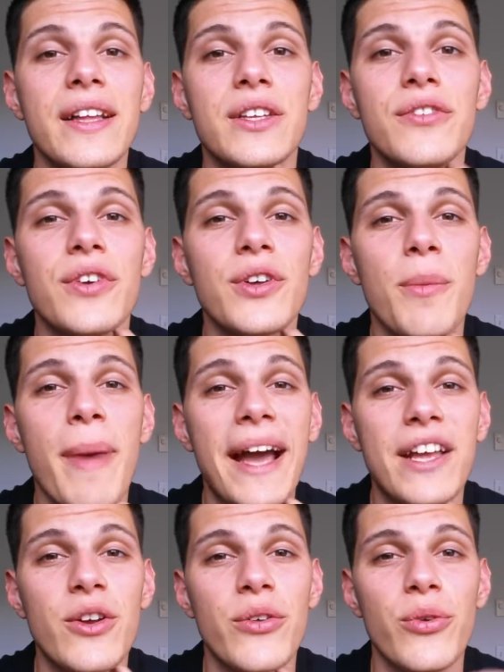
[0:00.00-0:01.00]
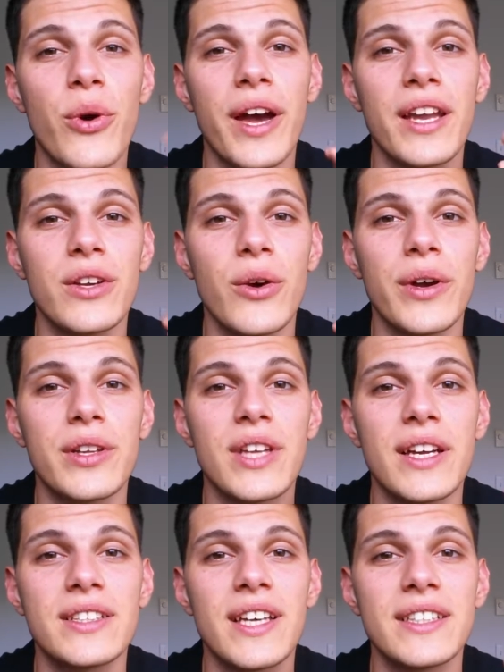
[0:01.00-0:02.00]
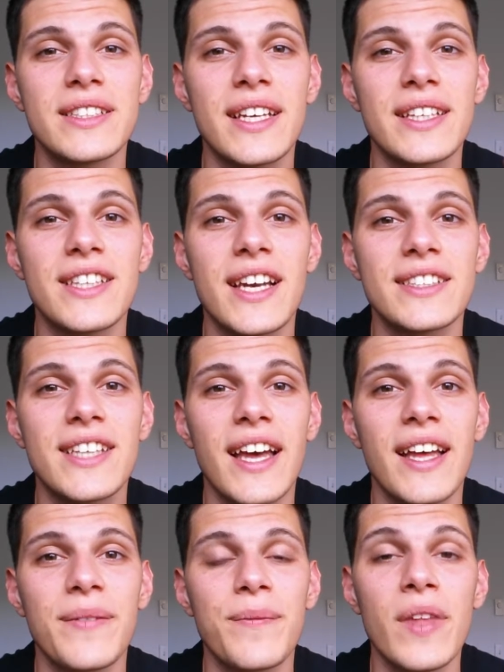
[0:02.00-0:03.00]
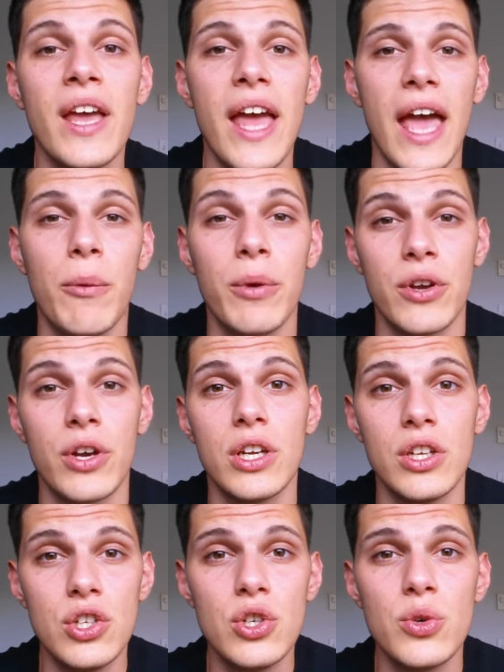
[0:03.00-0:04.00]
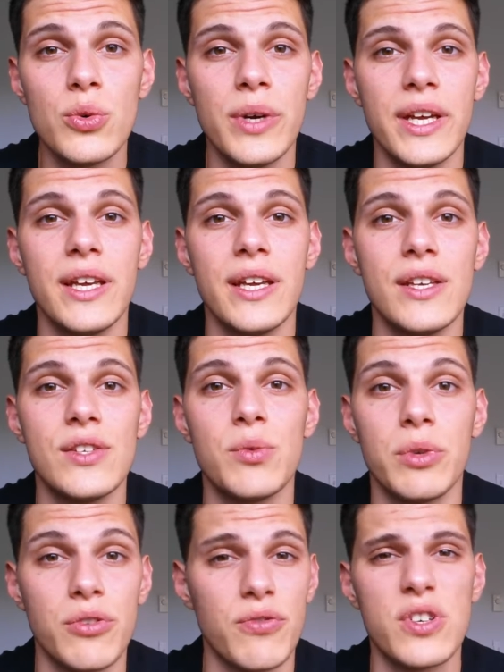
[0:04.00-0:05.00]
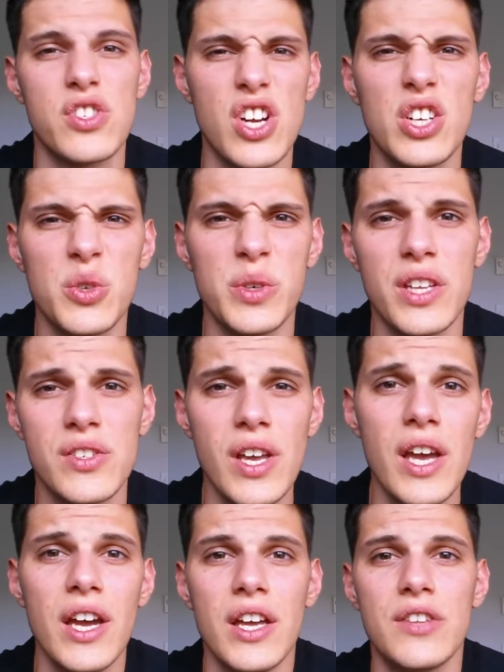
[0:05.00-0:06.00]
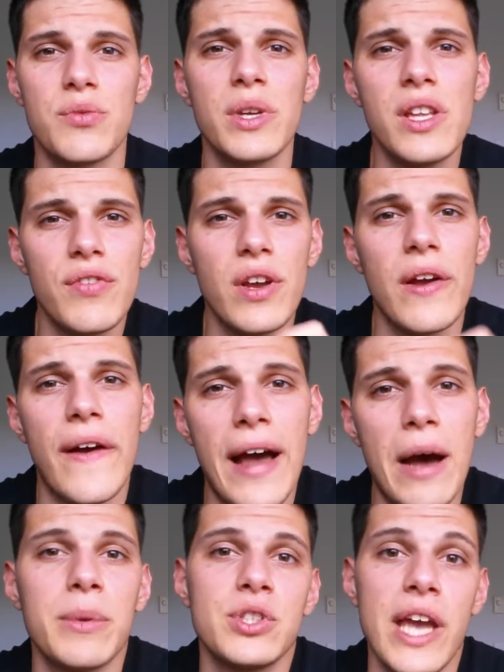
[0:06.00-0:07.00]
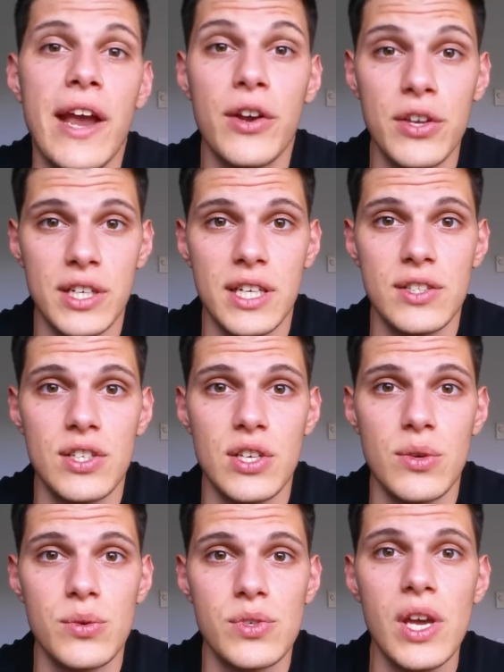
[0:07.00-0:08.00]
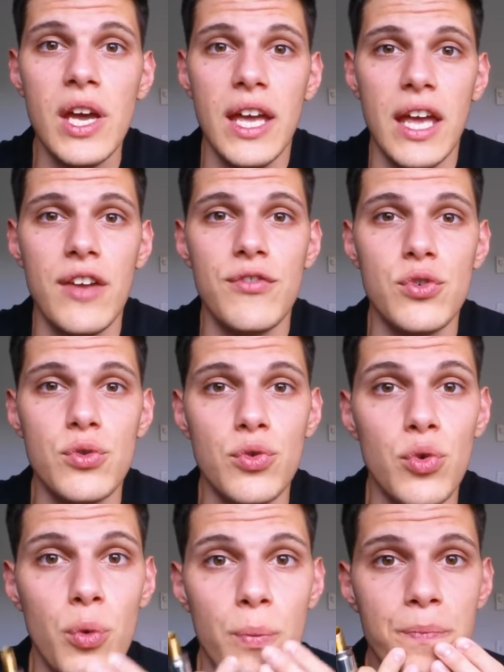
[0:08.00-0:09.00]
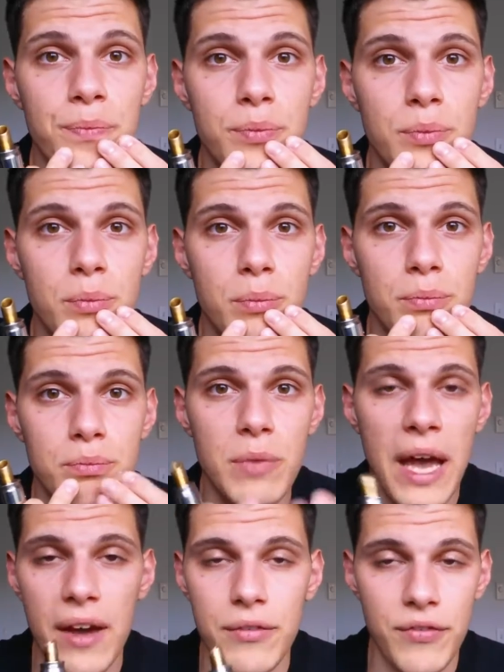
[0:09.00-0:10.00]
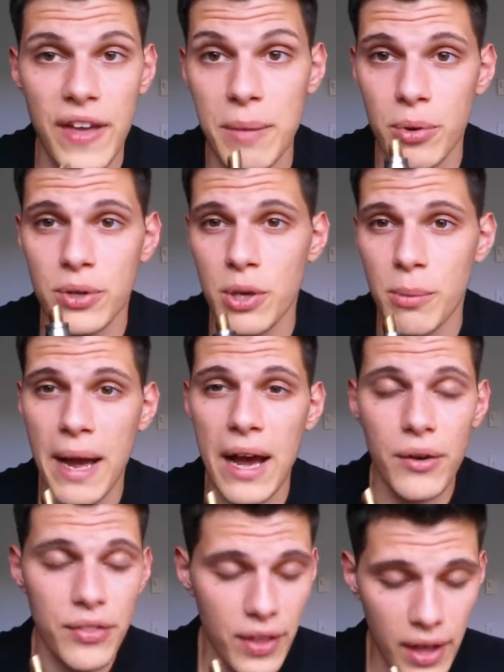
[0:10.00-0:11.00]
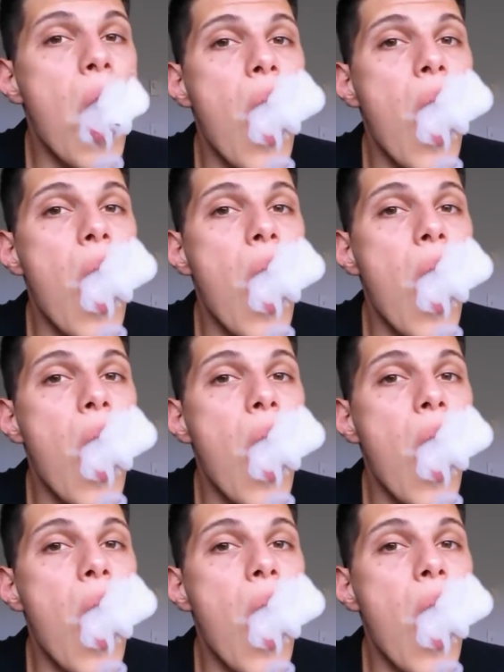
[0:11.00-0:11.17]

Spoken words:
you feel the back of your throat kind of going tap, tap, tap, tap, tap. And what you're going to do is, when you first start doing this, it's really figuring out how much air you need to use. If you have vapor in your mouth,